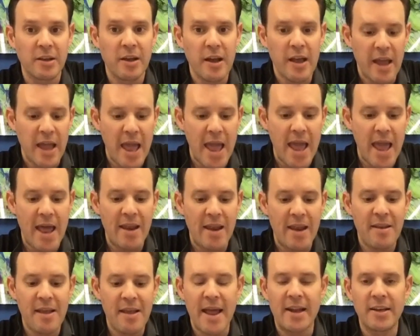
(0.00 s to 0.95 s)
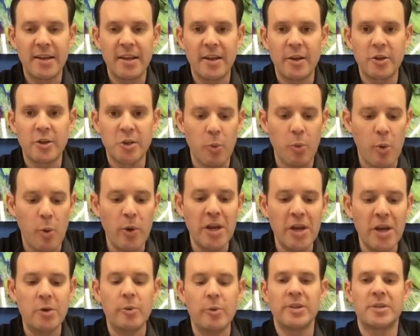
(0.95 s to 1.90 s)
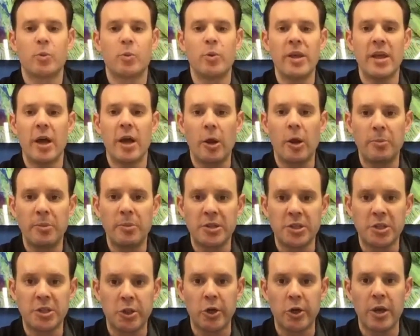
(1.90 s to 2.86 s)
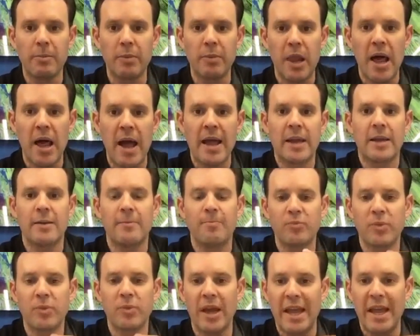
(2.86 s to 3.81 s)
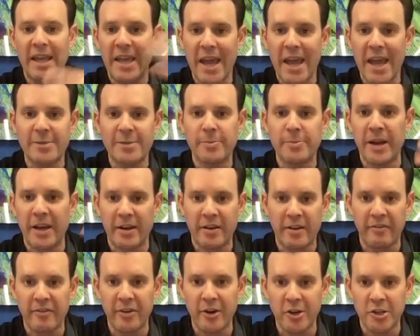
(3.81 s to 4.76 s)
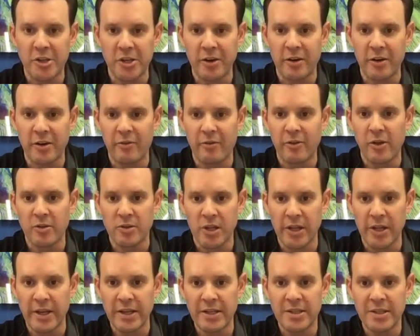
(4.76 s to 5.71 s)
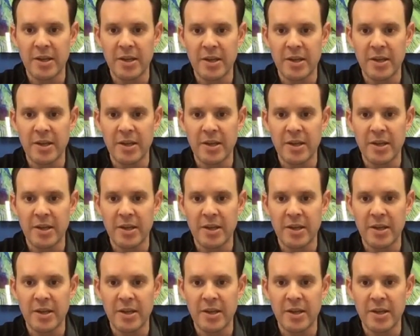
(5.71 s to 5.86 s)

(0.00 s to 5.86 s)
And so what we do is we help streamline engagement and conversion of those leads.